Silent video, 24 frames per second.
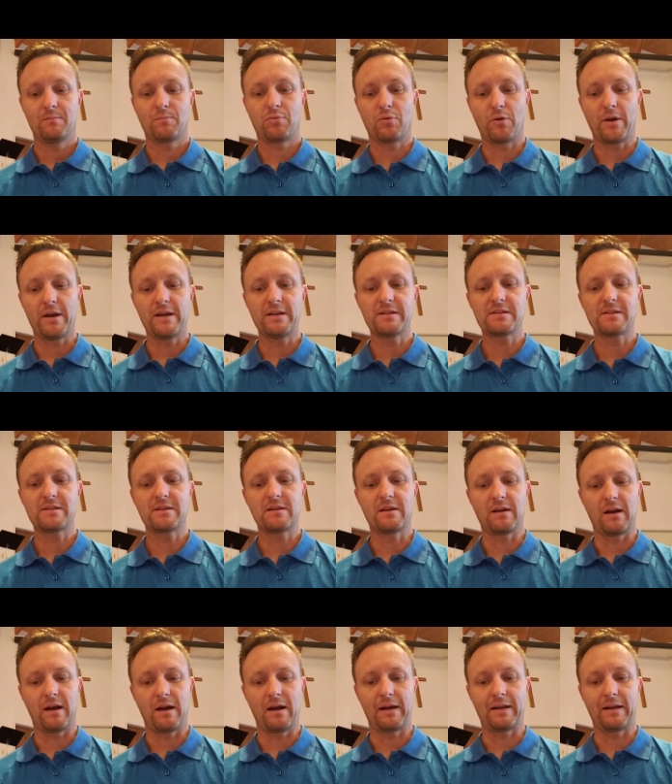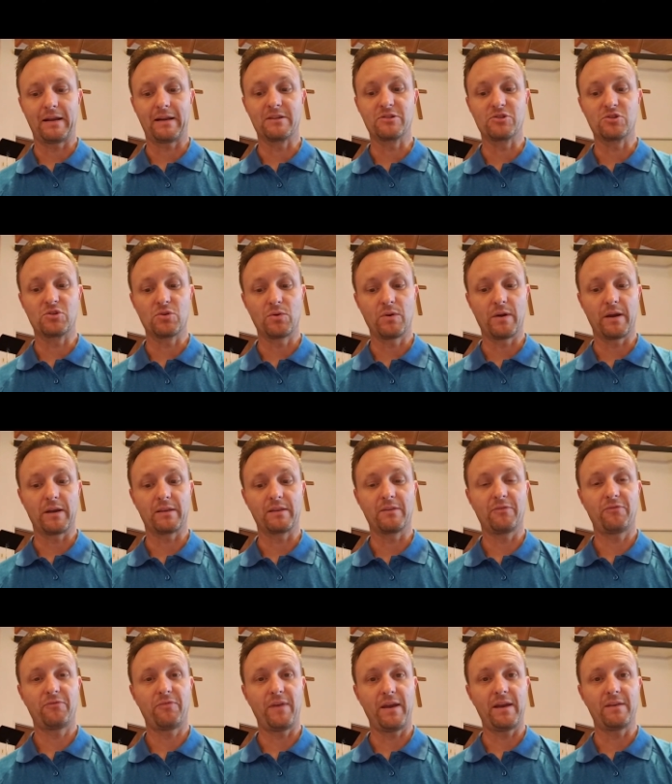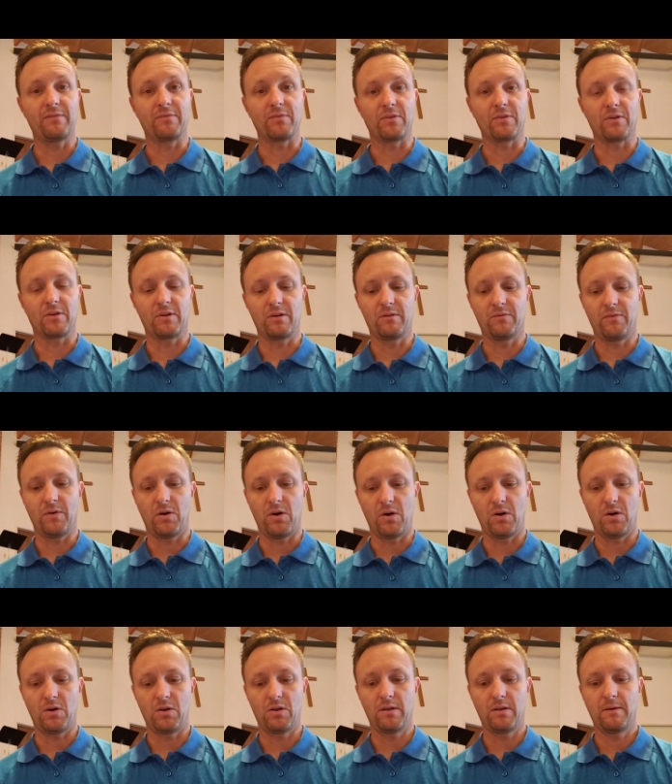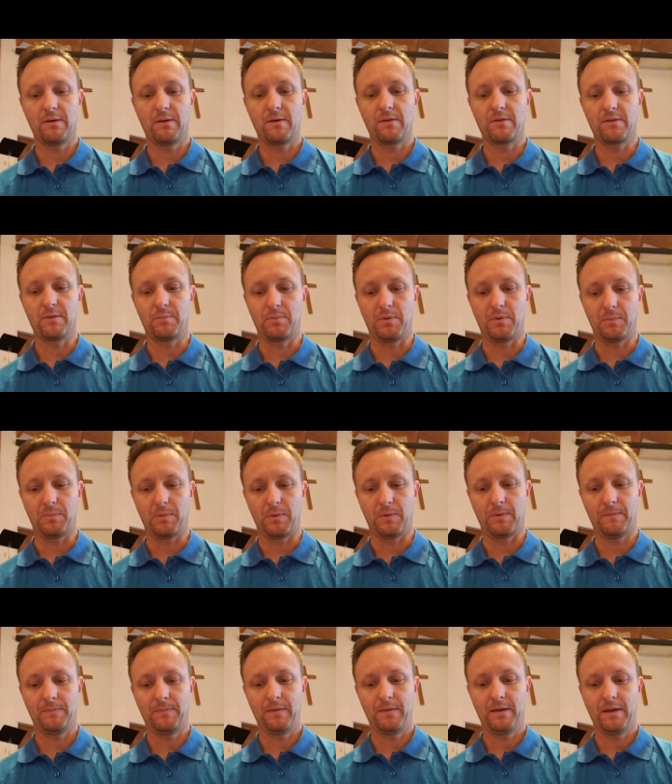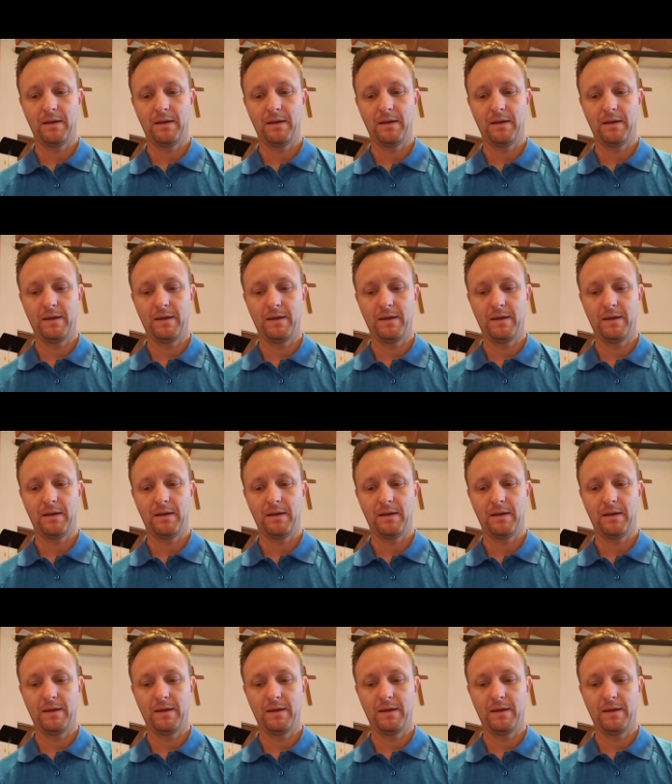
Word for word: praising God and enjoying the favor of all the people.